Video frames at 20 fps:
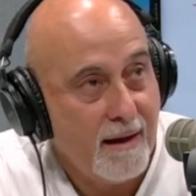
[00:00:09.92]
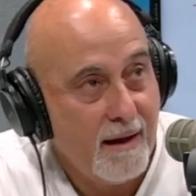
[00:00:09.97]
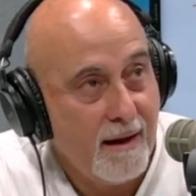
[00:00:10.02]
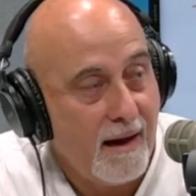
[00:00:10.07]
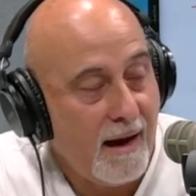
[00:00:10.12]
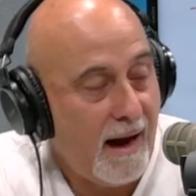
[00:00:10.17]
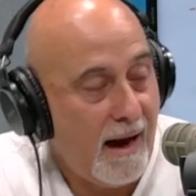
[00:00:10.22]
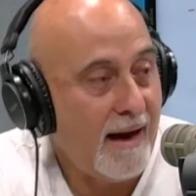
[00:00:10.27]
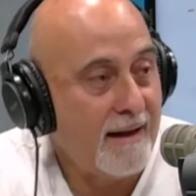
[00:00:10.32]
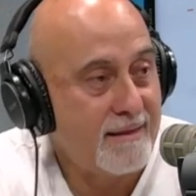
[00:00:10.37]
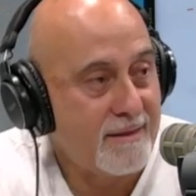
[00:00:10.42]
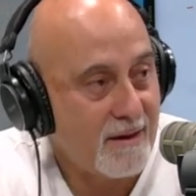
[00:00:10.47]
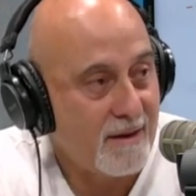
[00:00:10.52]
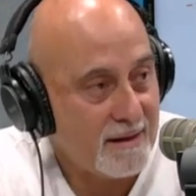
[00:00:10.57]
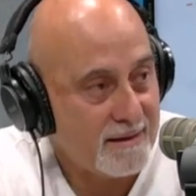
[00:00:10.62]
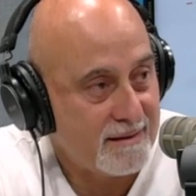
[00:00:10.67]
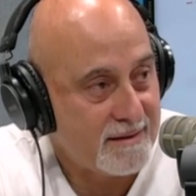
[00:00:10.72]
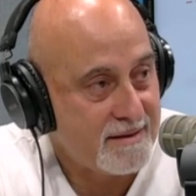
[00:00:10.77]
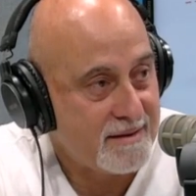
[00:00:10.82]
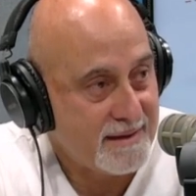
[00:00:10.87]
I
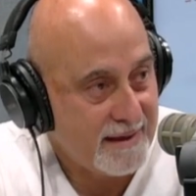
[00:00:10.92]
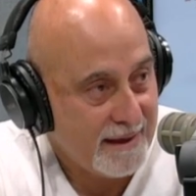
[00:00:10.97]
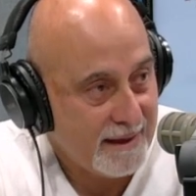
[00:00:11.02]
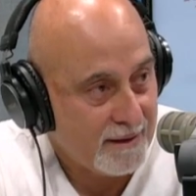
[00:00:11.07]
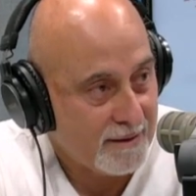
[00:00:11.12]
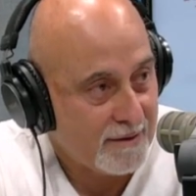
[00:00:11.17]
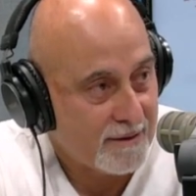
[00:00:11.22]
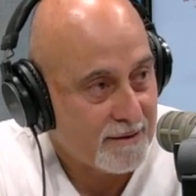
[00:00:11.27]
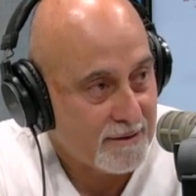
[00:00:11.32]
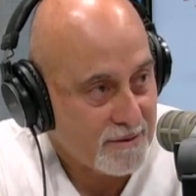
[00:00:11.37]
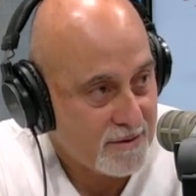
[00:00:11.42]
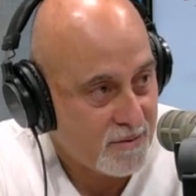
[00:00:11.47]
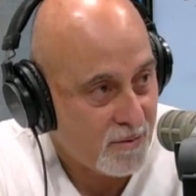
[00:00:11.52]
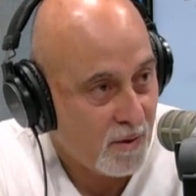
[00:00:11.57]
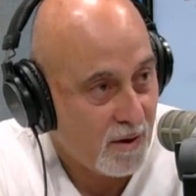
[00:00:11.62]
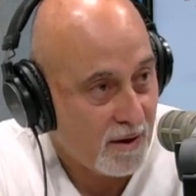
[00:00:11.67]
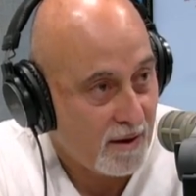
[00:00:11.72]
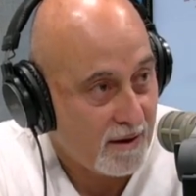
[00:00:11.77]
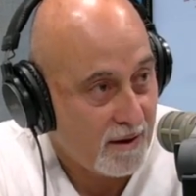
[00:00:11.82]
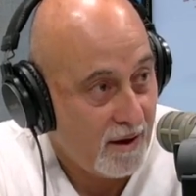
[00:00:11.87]
thought the Steelers
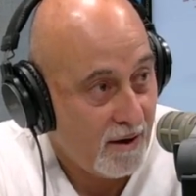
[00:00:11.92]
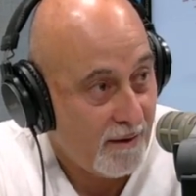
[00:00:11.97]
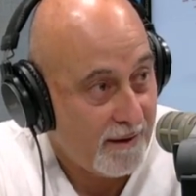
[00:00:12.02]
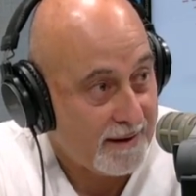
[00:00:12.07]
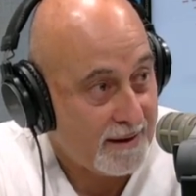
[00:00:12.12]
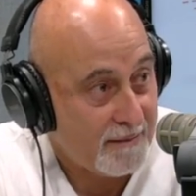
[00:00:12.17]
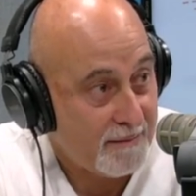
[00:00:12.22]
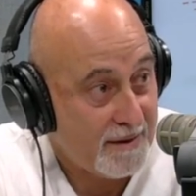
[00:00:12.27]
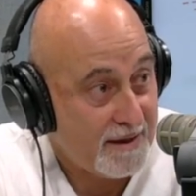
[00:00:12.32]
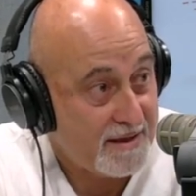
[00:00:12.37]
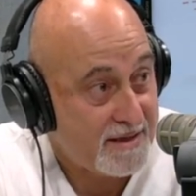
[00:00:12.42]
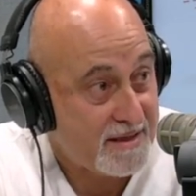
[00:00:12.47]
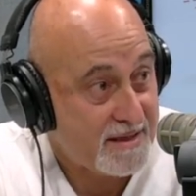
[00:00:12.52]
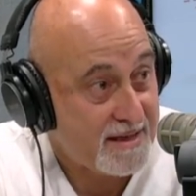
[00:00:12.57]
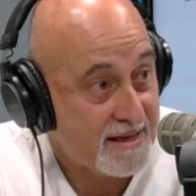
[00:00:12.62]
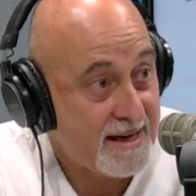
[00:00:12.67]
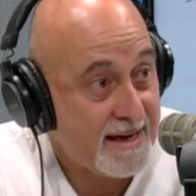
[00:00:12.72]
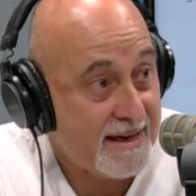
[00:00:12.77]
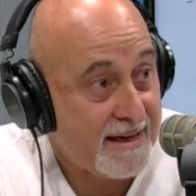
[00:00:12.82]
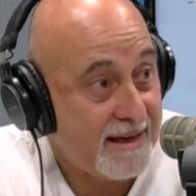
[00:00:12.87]
were going to be
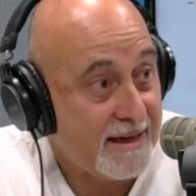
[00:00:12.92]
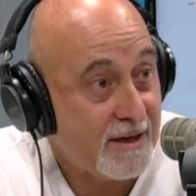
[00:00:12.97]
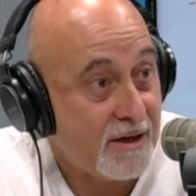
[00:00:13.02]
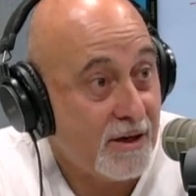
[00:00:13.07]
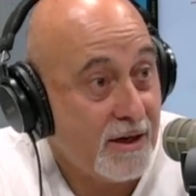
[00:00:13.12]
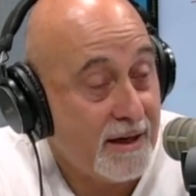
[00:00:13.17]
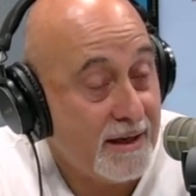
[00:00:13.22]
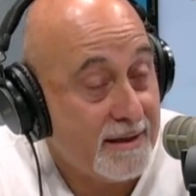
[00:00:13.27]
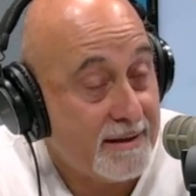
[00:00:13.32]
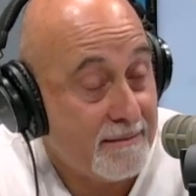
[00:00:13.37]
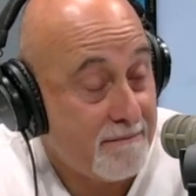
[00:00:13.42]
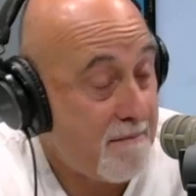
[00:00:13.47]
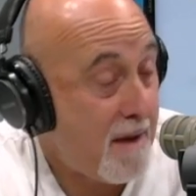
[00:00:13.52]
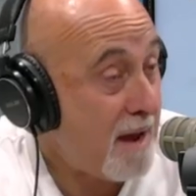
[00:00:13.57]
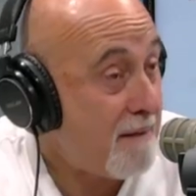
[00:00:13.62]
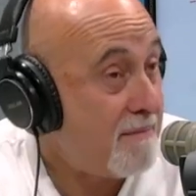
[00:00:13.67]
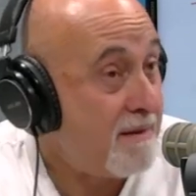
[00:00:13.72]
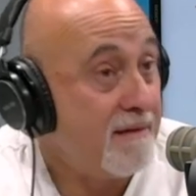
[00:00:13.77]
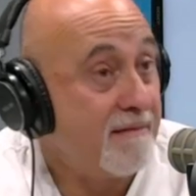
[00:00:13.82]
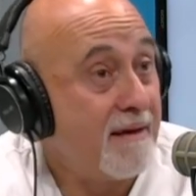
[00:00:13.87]
sneaky good.
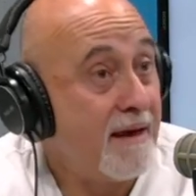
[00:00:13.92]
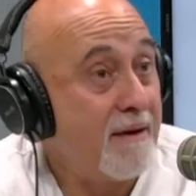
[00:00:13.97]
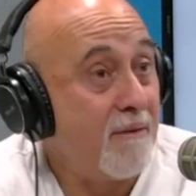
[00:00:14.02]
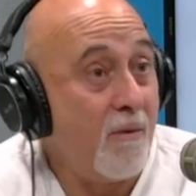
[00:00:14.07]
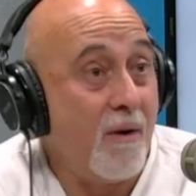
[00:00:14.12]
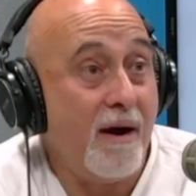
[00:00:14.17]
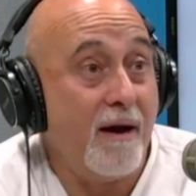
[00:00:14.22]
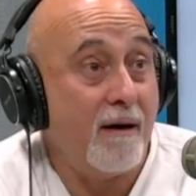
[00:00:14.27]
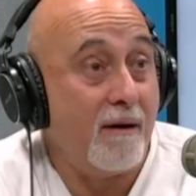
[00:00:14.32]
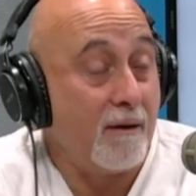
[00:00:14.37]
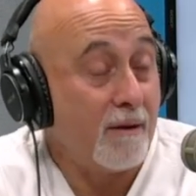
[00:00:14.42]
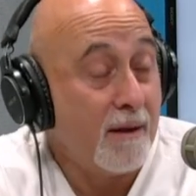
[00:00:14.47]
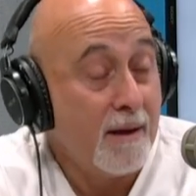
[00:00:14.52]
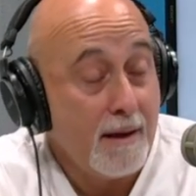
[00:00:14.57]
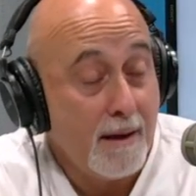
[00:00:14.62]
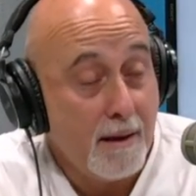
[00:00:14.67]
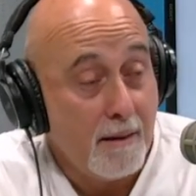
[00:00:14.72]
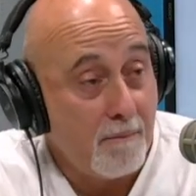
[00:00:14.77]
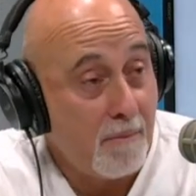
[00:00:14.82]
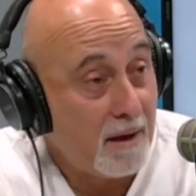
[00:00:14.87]
Maybe they will,
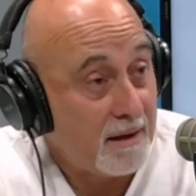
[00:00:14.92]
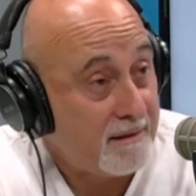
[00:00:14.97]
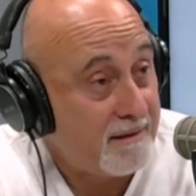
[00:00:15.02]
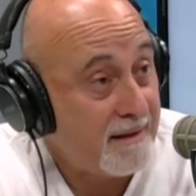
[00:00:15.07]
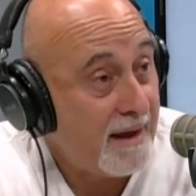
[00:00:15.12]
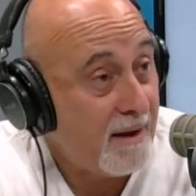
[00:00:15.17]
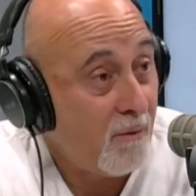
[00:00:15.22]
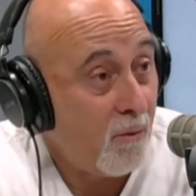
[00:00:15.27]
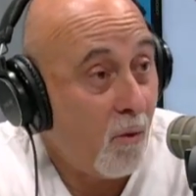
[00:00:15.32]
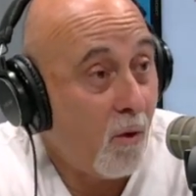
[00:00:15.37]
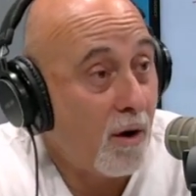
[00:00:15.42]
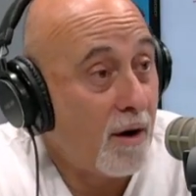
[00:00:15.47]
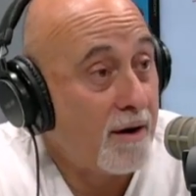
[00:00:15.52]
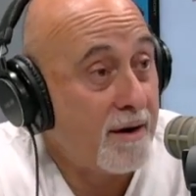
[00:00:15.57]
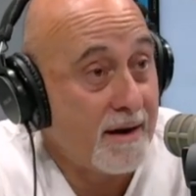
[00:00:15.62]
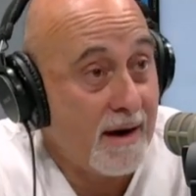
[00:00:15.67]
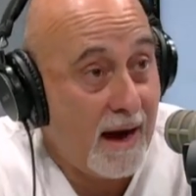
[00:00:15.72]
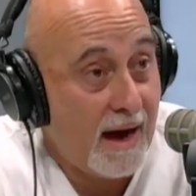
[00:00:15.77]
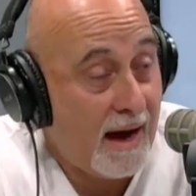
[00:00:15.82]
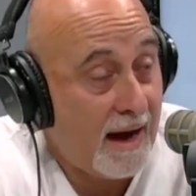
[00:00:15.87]
but they were
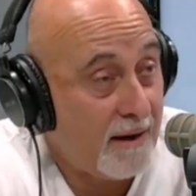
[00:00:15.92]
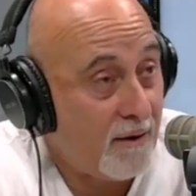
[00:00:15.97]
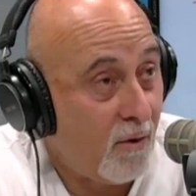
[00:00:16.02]
not.